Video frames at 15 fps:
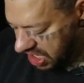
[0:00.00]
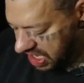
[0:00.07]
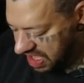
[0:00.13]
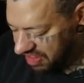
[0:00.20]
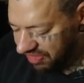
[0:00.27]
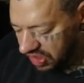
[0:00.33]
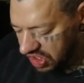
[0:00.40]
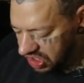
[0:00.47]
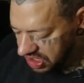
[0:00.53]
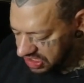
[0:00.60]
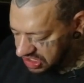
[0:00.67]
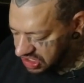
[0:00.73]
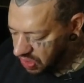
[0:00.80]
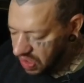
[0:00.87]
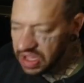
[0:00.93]
It's good
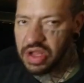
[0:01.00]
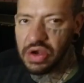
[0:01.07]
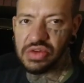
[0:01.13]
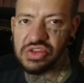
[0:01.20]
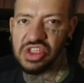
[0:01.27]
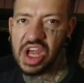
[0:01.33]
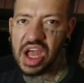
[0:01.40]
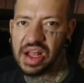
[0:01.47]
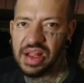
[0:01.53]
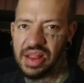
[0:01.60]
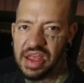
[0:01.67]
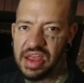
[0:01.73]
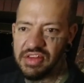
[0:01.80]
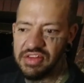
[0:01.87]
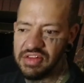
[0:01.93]
to do a little
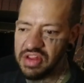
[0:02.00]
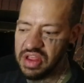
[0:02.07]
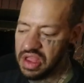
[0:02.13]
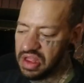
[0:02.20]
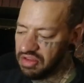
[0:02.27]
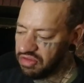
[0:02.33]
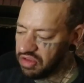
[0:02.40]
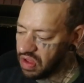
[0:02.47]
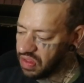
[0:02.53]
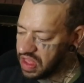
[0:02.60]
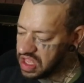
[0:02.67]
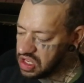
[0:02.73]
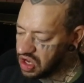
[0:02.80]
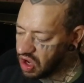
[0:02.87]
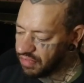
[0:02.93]
checklist so
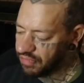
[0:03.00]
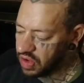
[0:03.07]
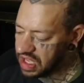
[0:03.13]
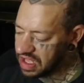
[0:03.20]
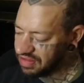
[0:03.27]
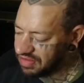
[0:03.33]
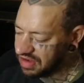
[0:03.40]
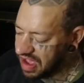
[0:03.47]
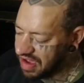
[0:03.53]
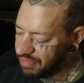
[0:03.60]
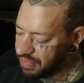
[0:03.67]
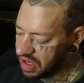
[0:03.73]
that you don't forget stuff,